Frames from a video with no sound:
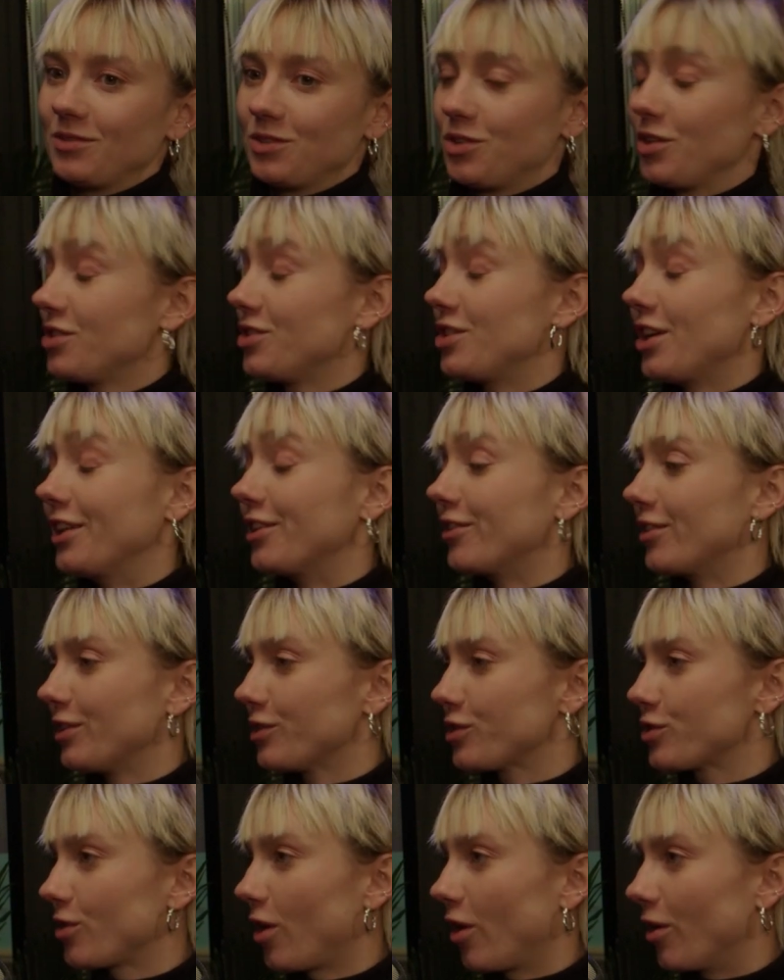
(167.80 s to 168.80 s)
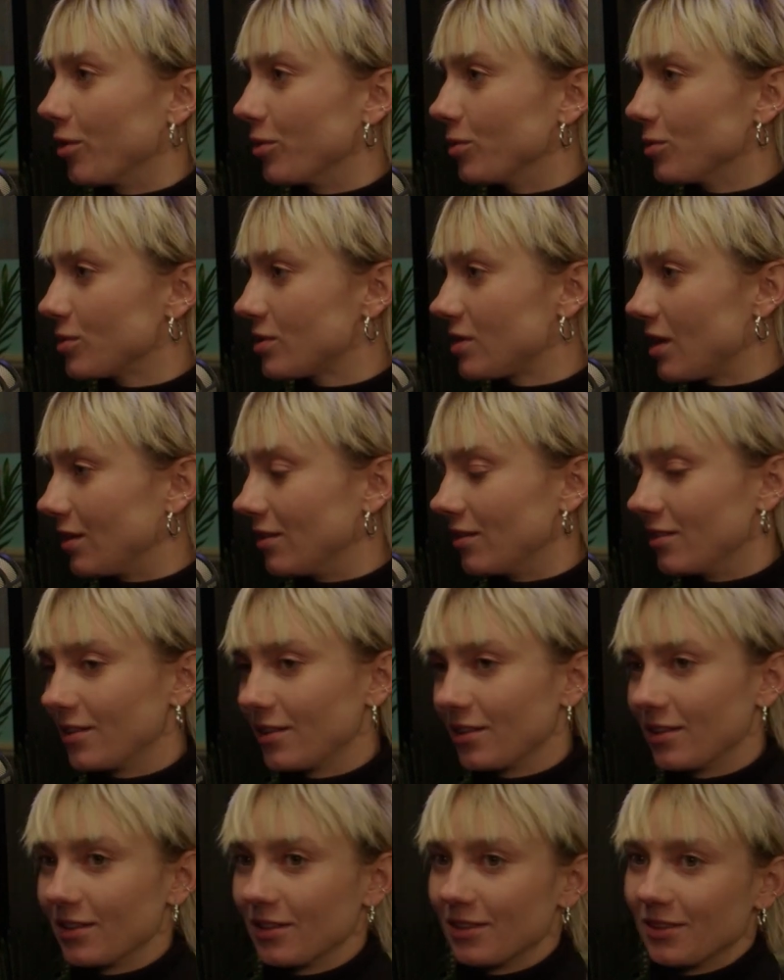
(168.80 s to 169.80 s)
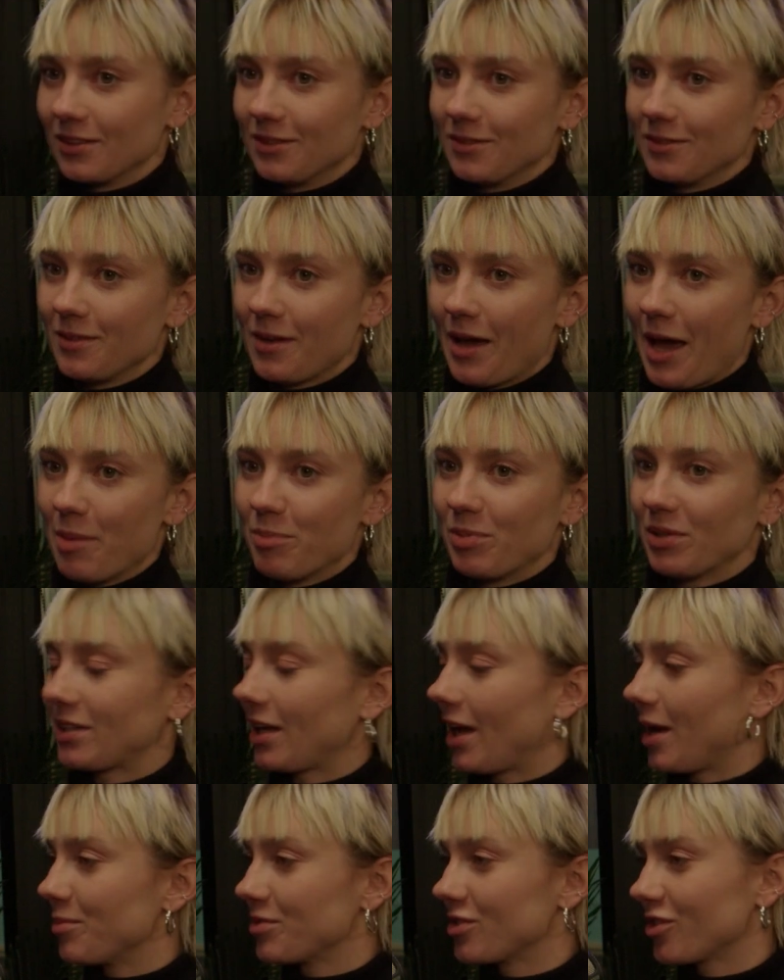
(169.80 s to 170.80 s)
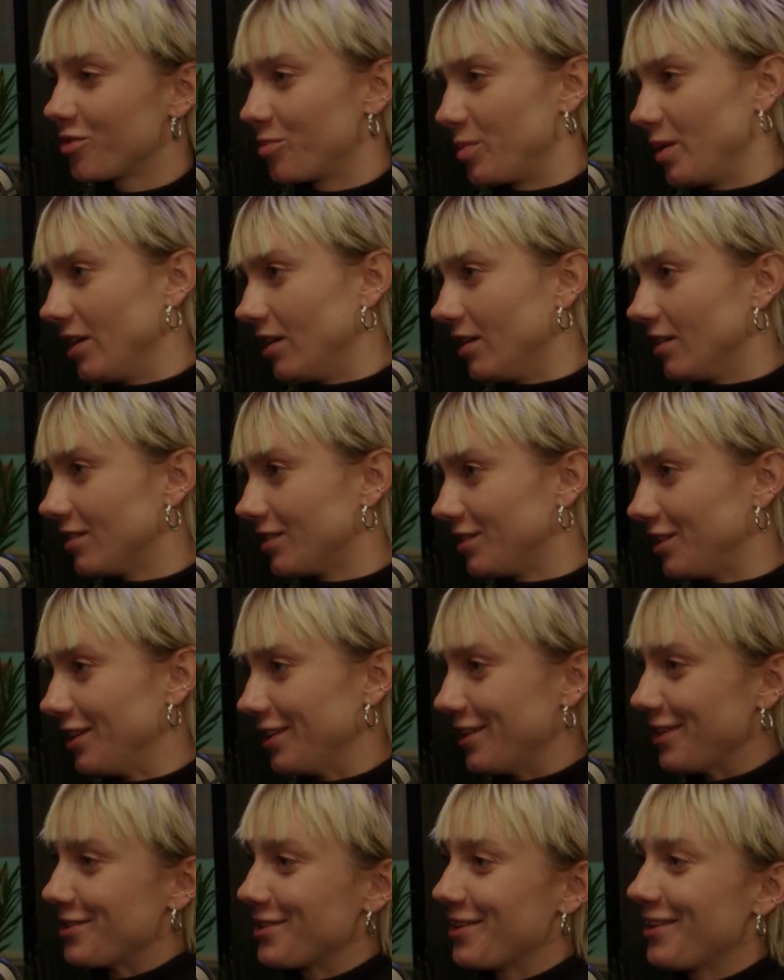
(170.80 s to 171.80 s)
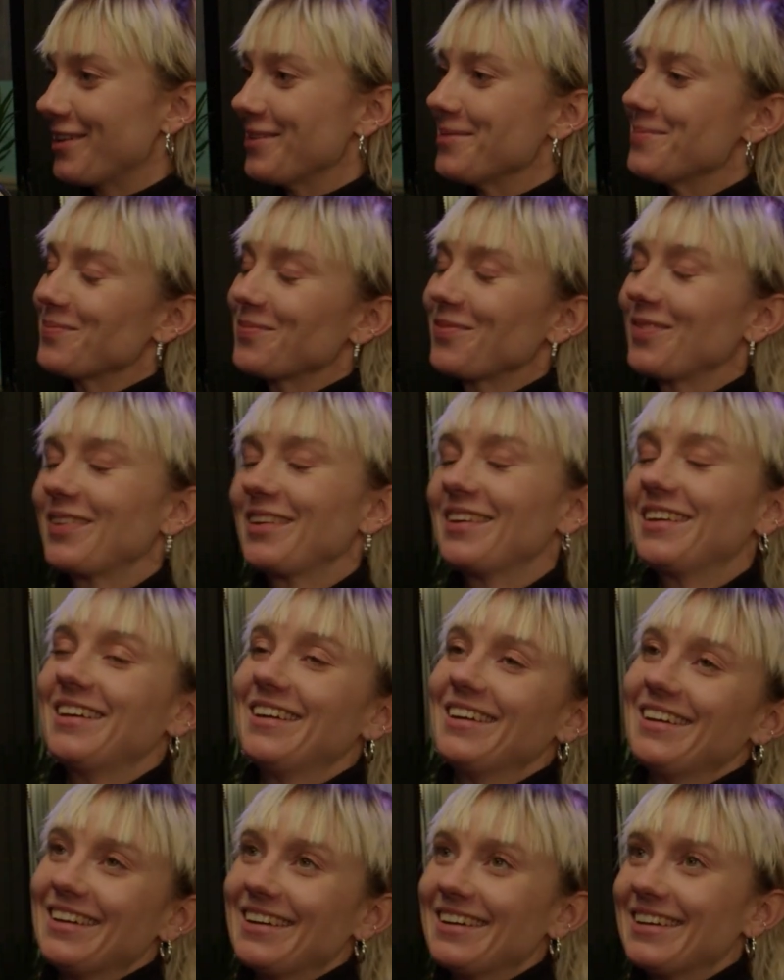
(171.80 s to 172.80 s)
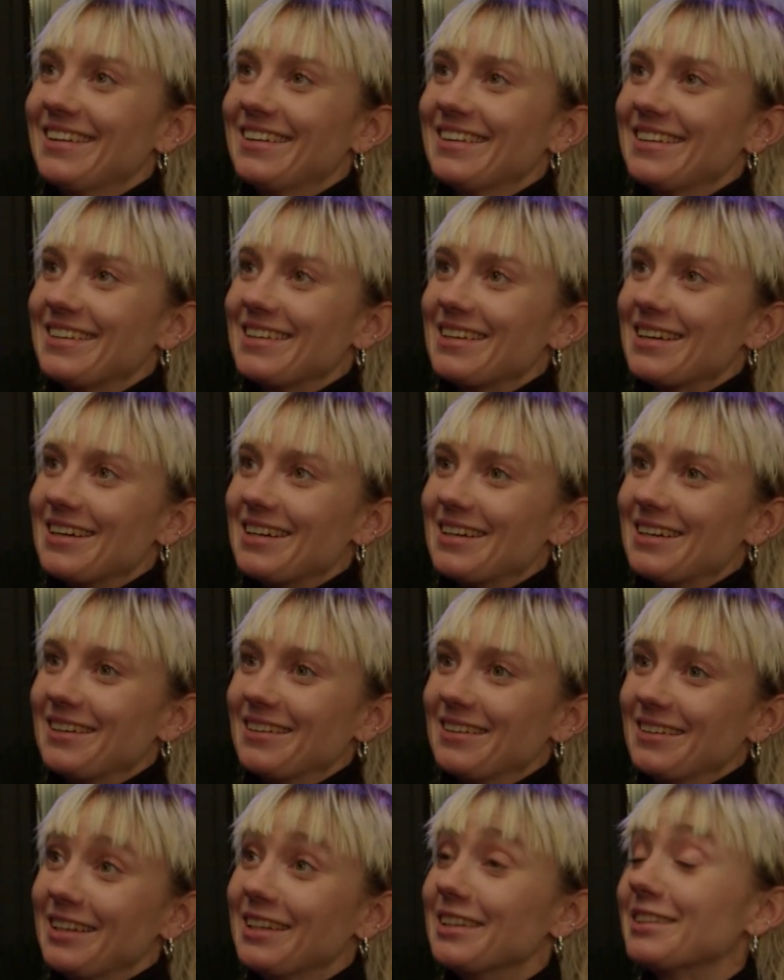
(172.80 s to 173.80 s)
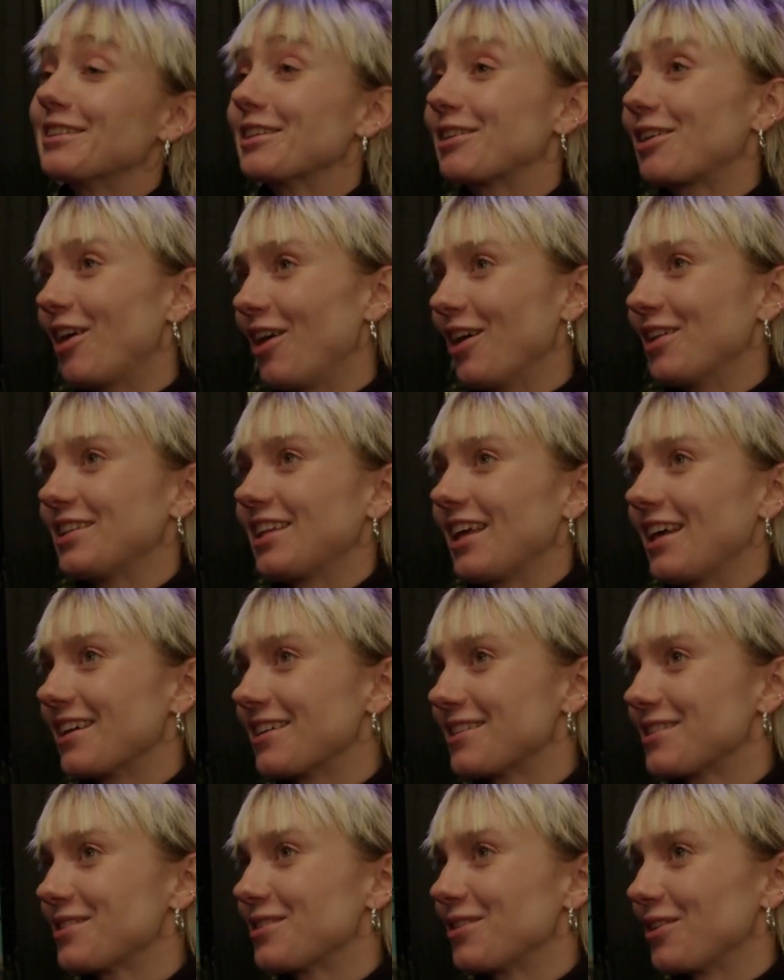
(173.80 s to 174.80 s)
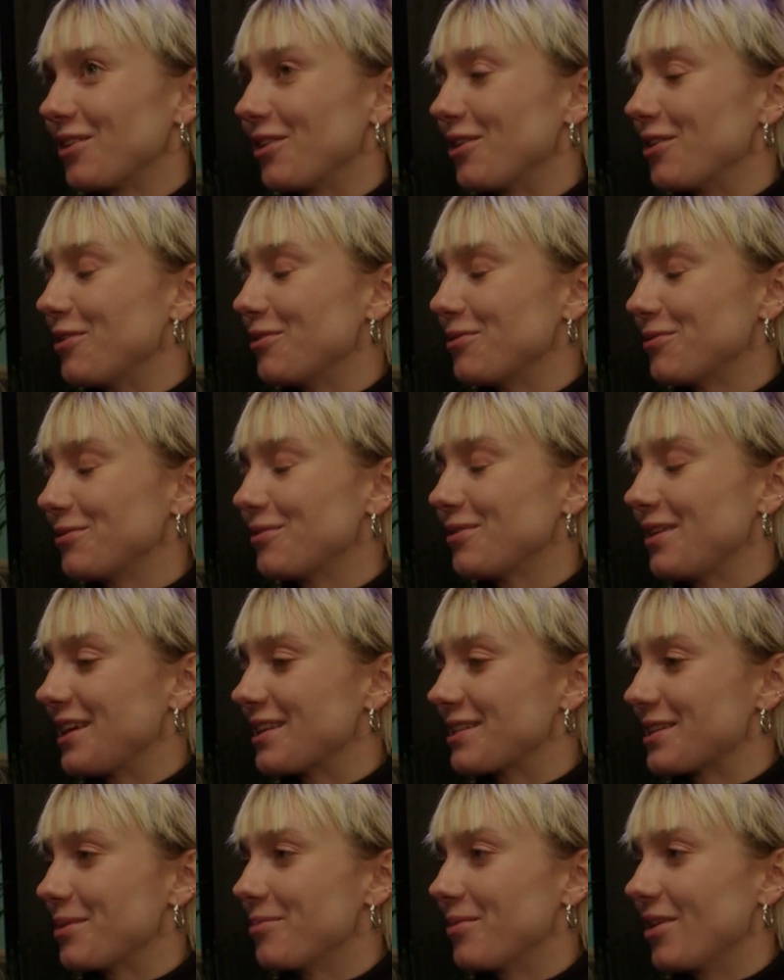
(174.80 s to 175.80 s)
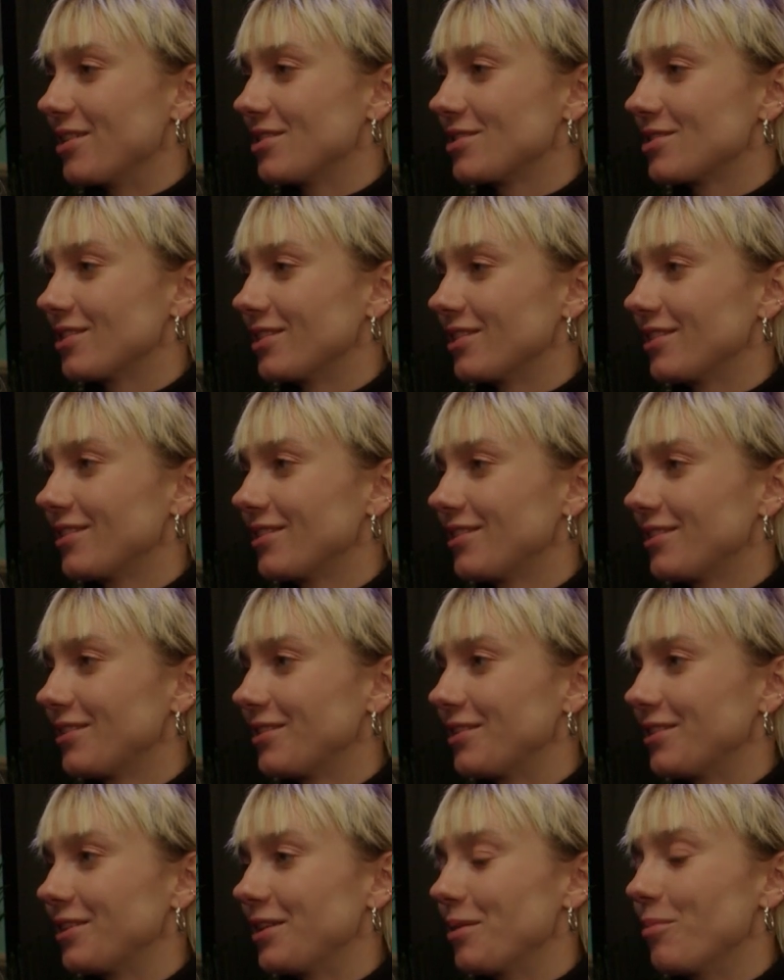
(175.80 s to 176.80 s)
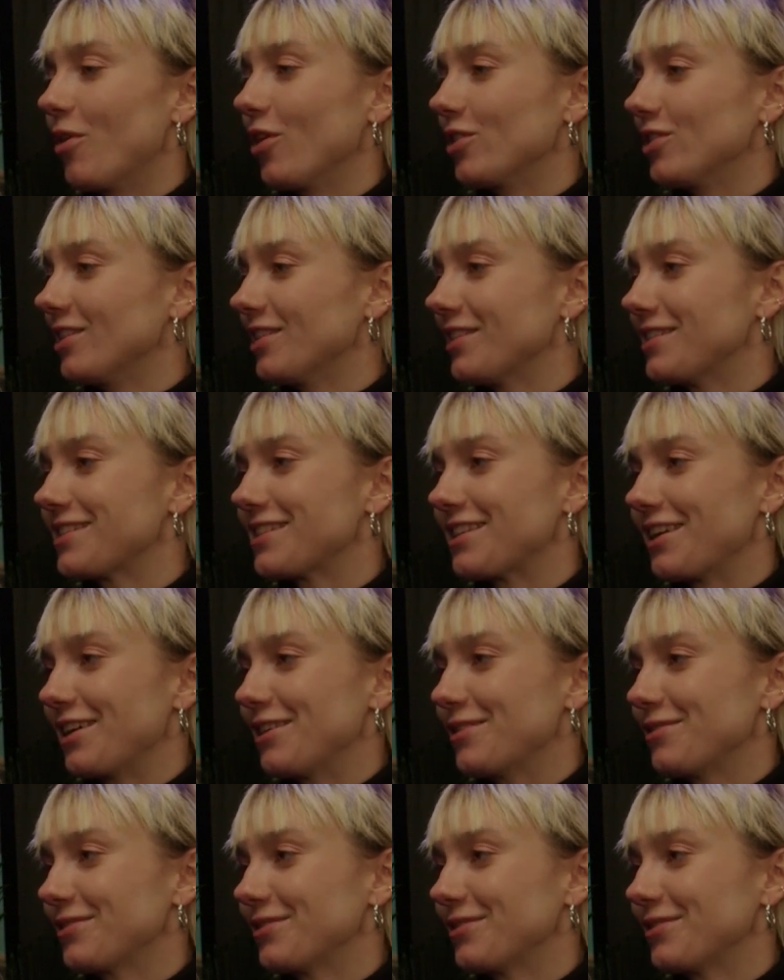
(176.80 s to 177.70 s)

general sorrows and happy times of being a teenager. Yeah, in the context of, as I mentioned, the modeling stuff.